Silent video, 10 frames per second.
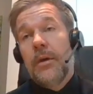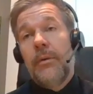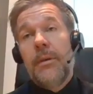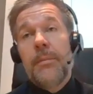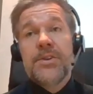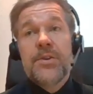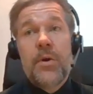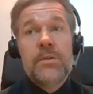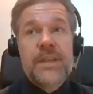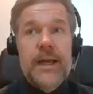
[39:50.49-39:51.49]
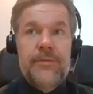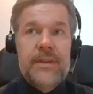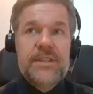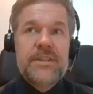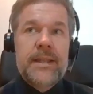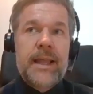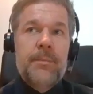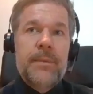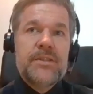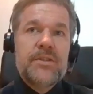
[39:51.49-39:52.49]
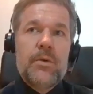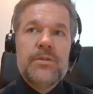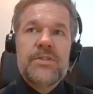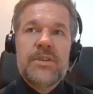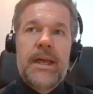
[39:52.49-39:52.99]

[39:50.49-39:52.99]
We measure all site visits and app installs